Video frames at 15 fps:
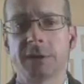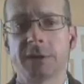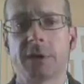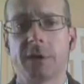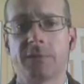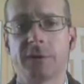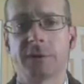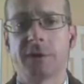this
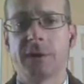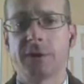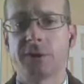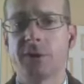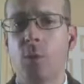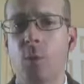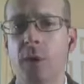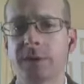conversation
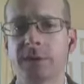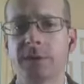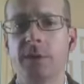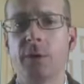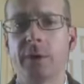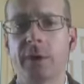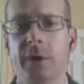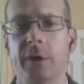that wasn't
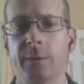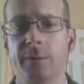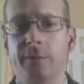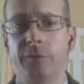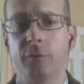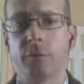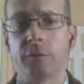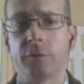going on
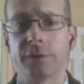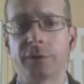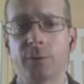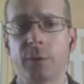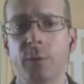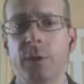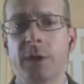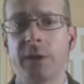before. So
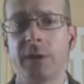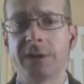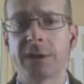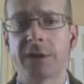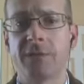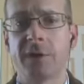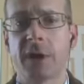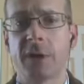we at least
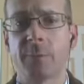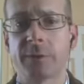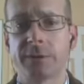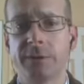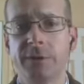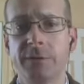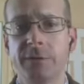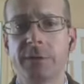have an
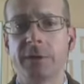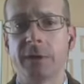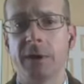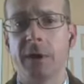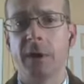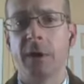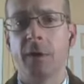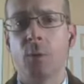opportunity.
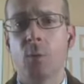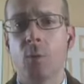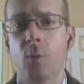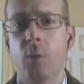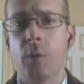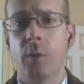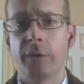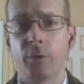
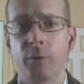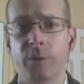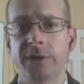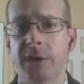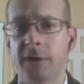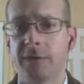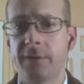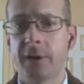Whether we
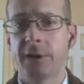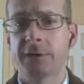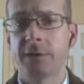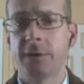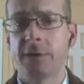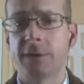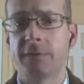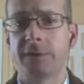take
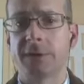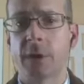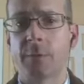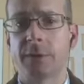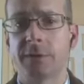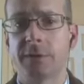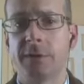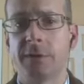advantage of this
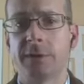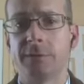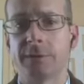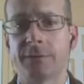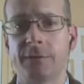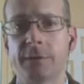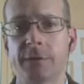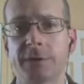opportunity
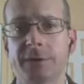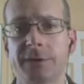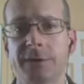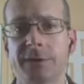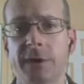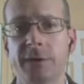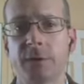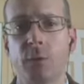to its full
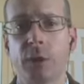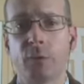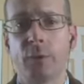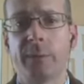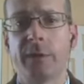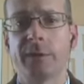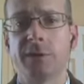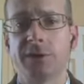extent, whether
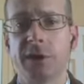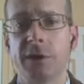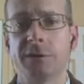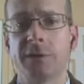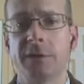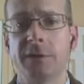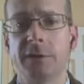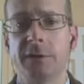we make the
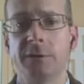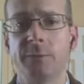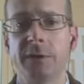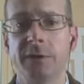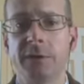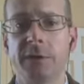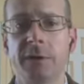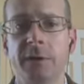changes that need to
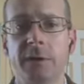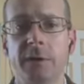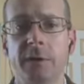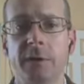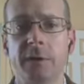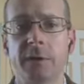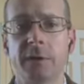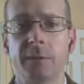be
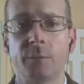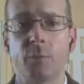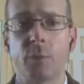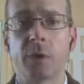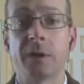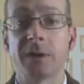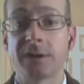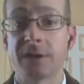done,
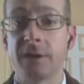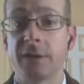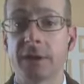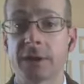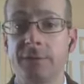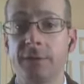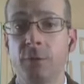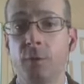we're going to see
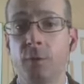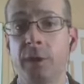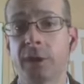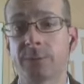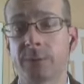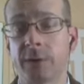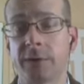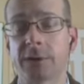in the next few
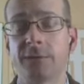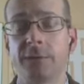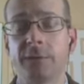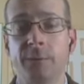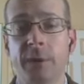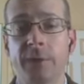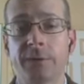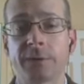weeks, probably the next
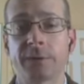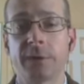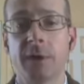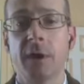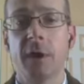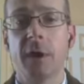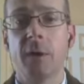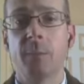few
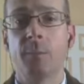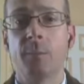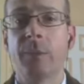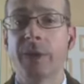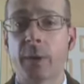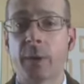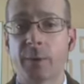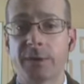months.
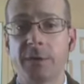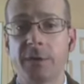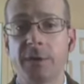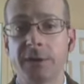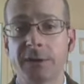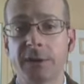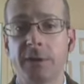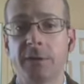But the
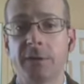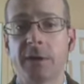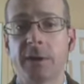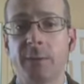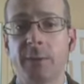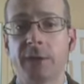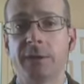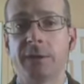opportunity is here
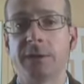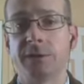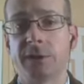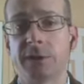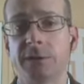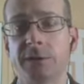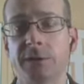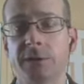now to make these
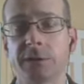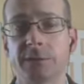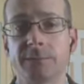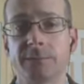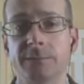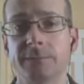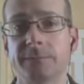changes.